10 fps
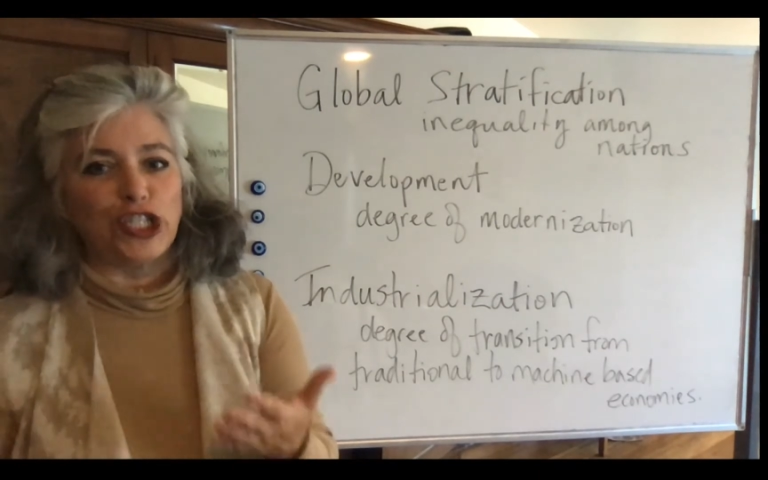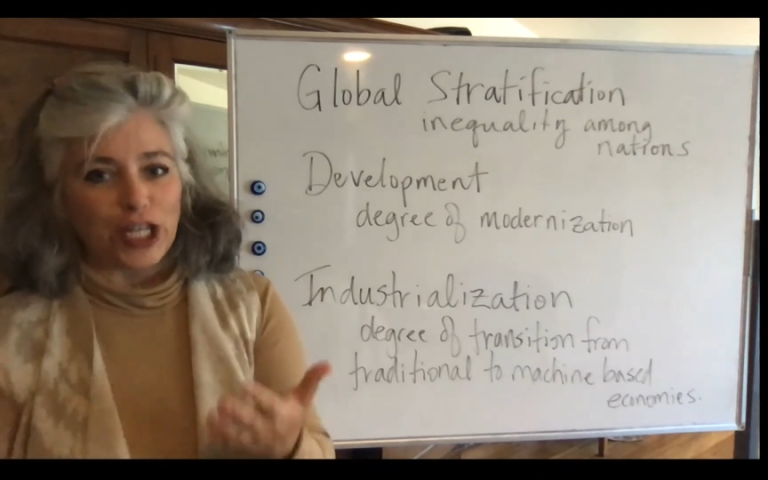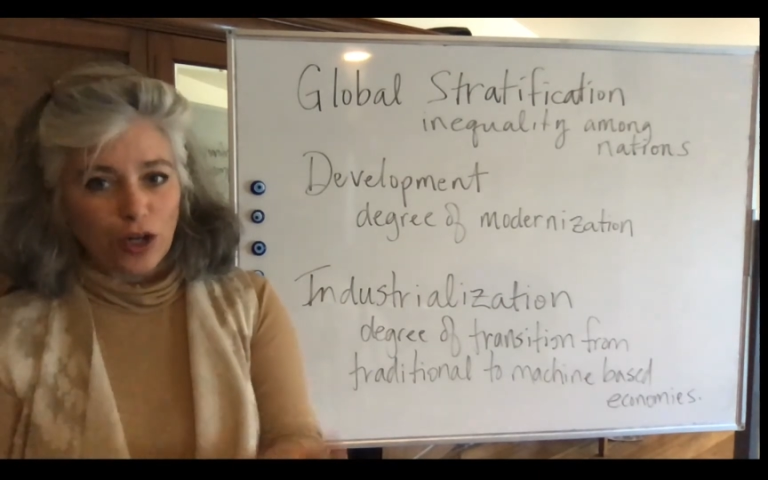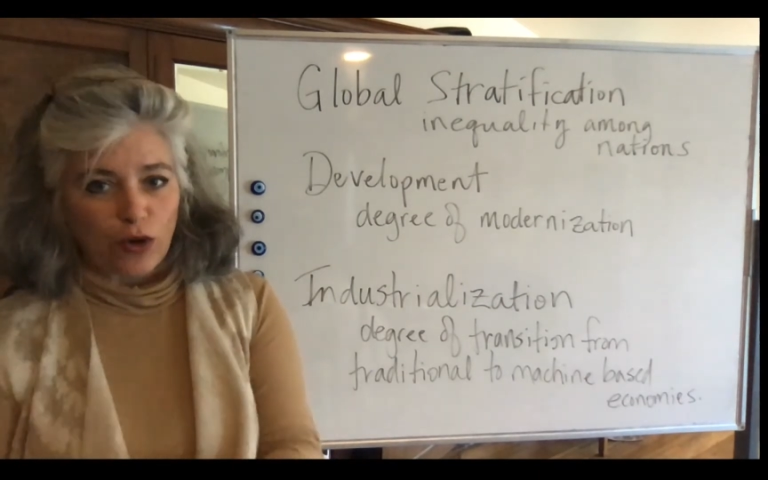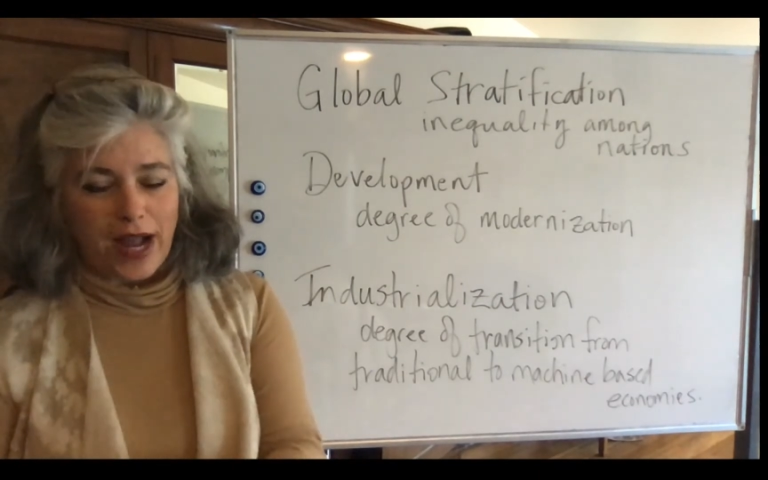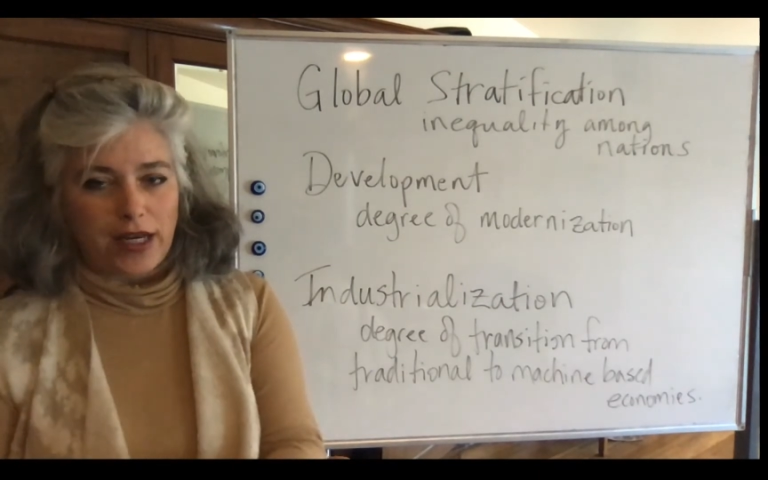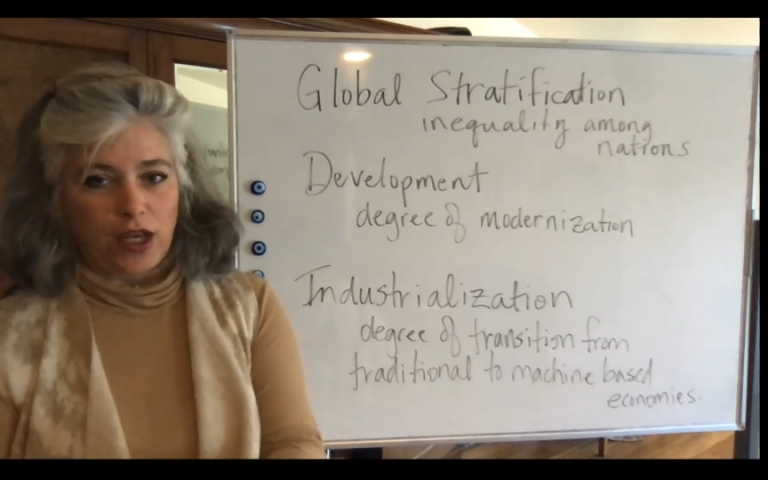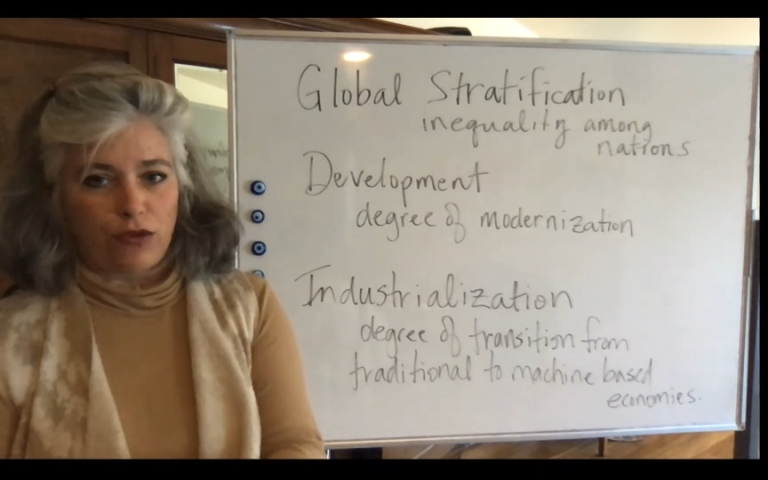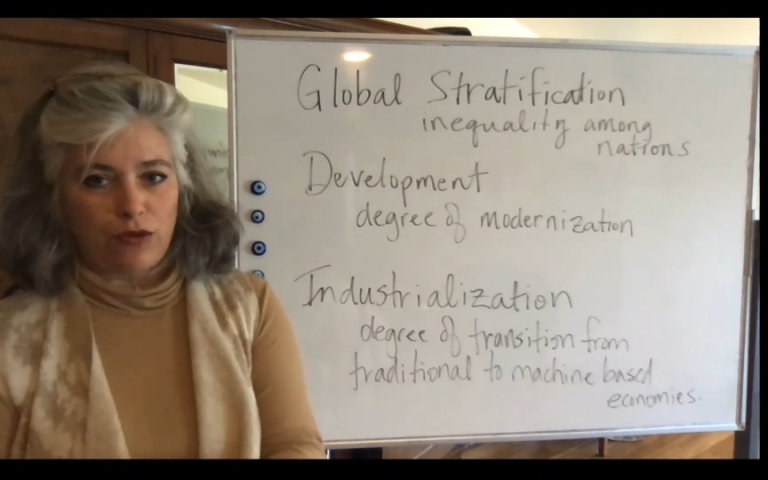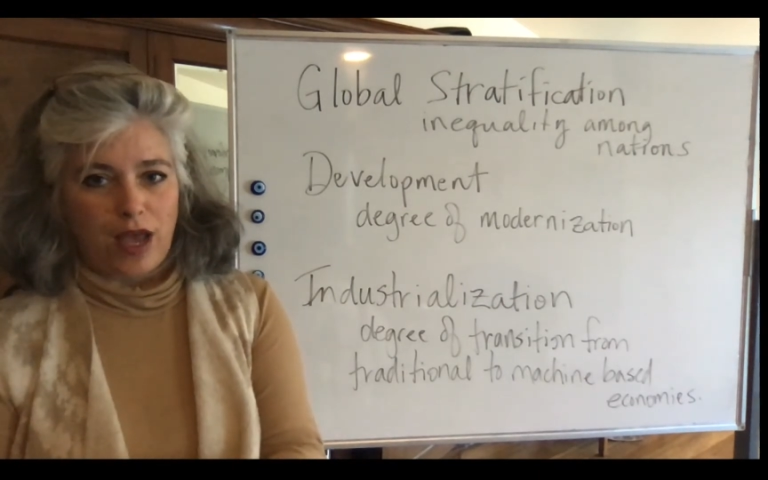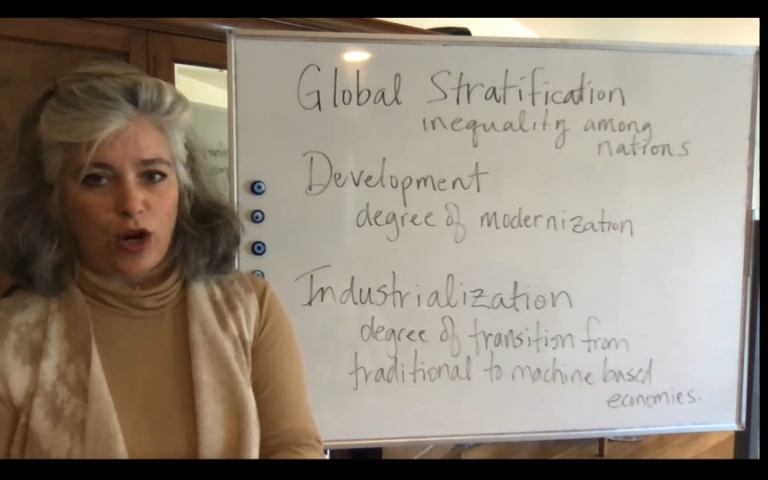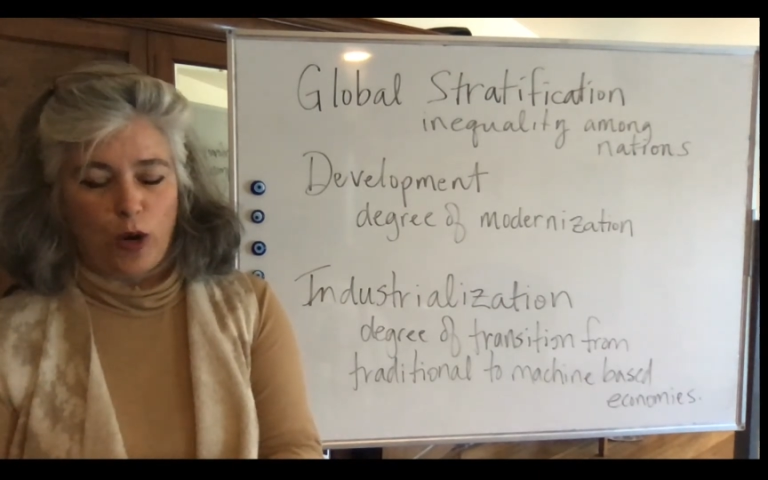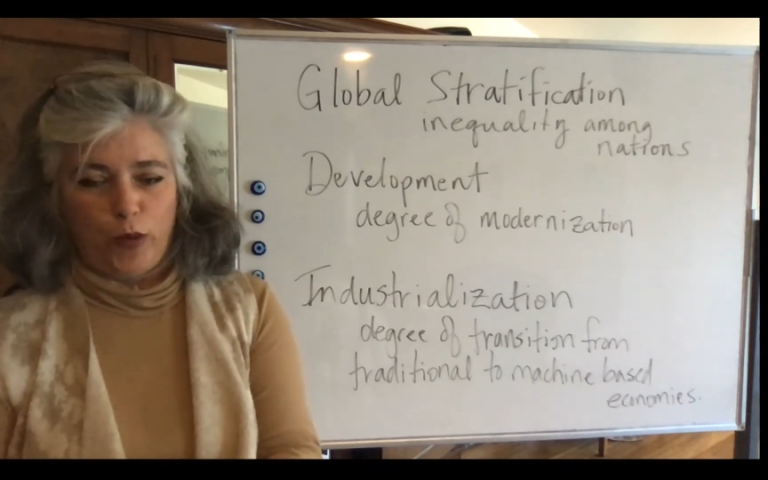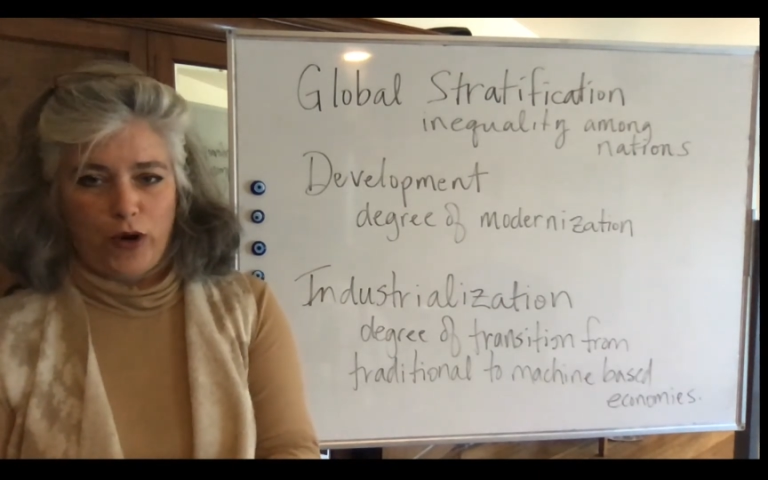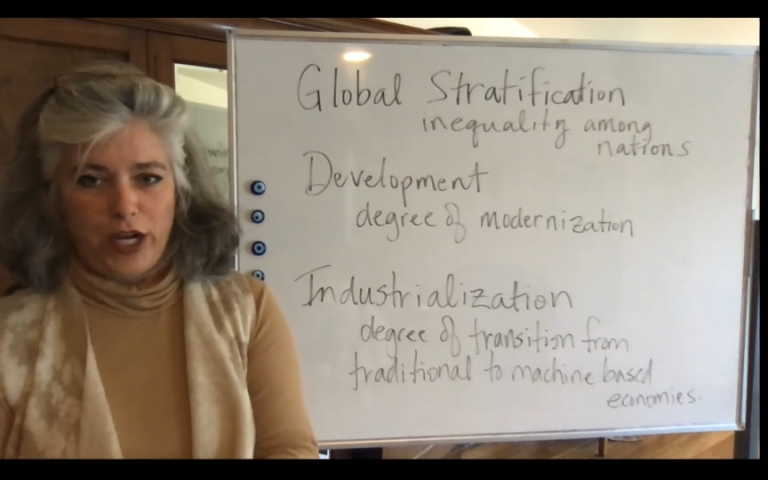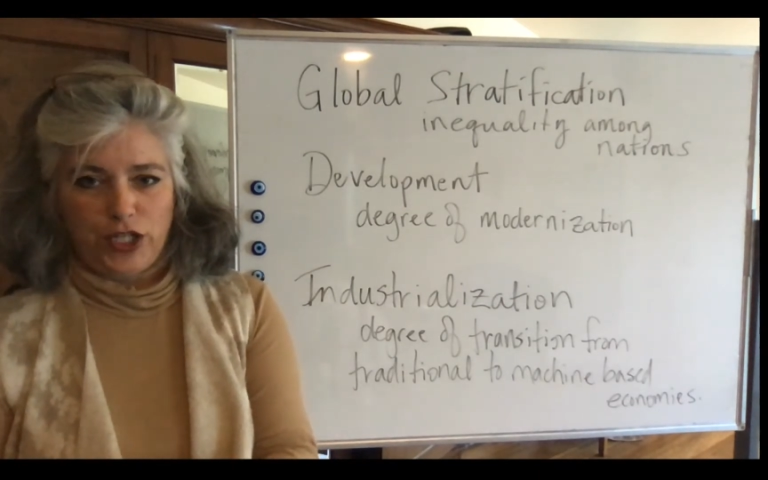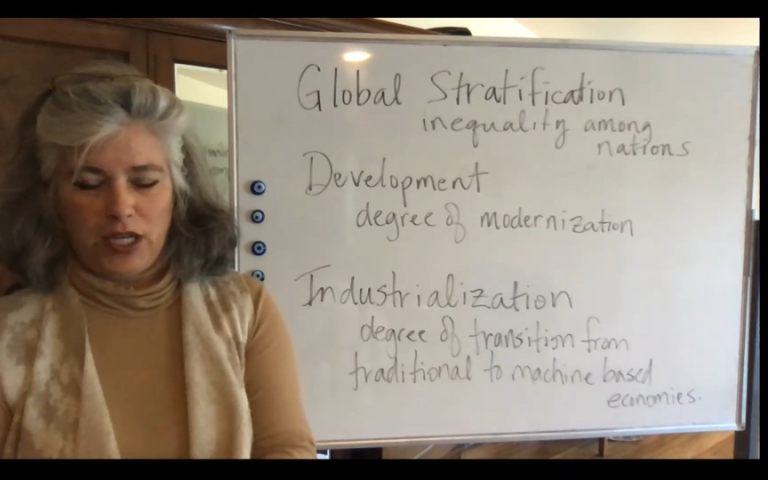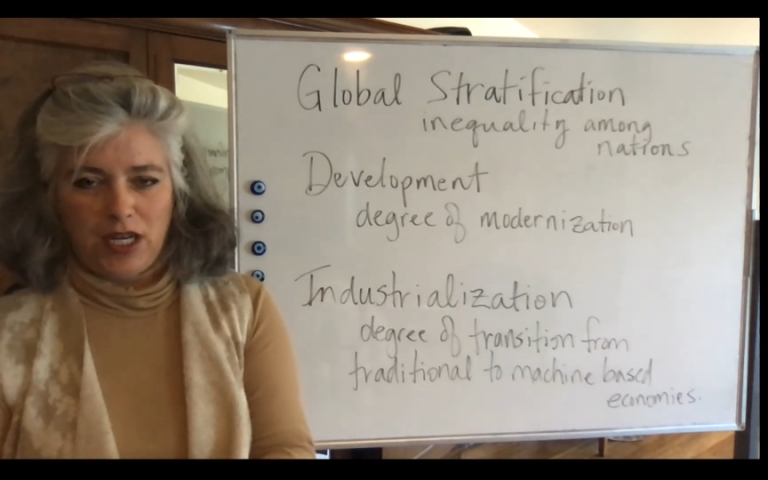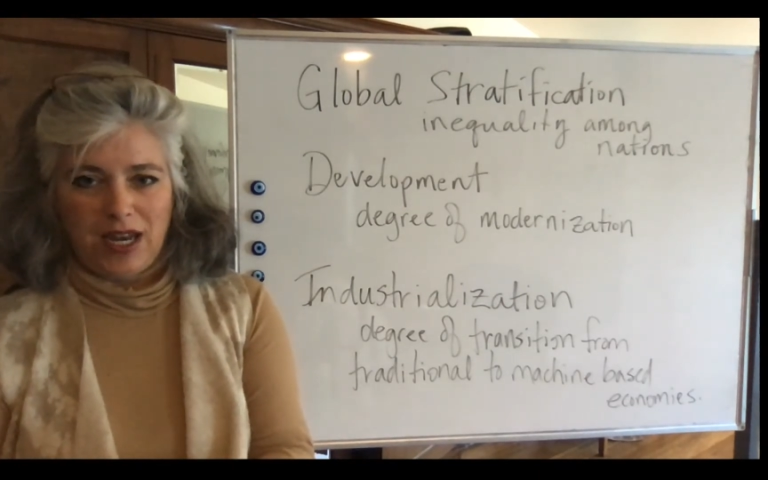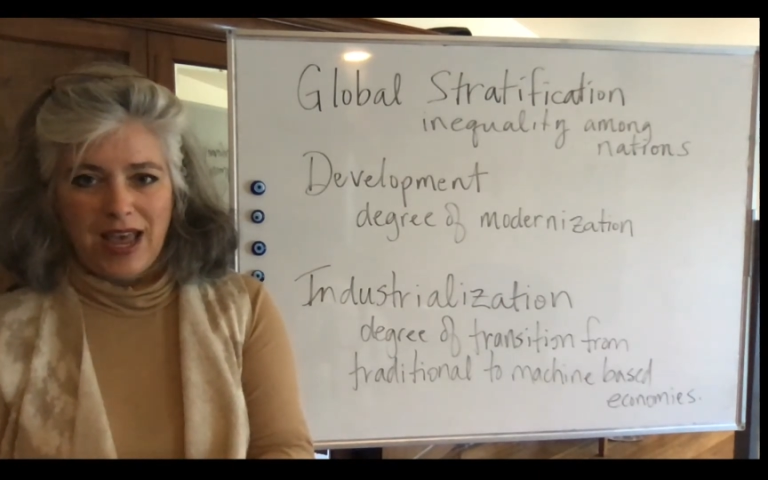generating through that
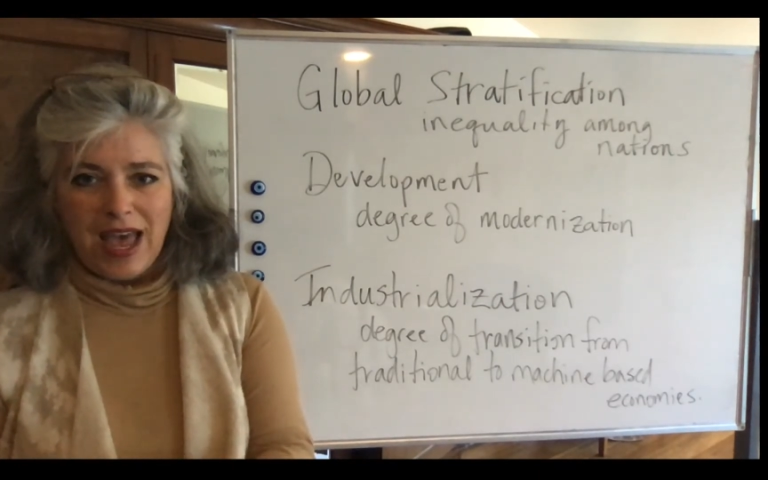corporation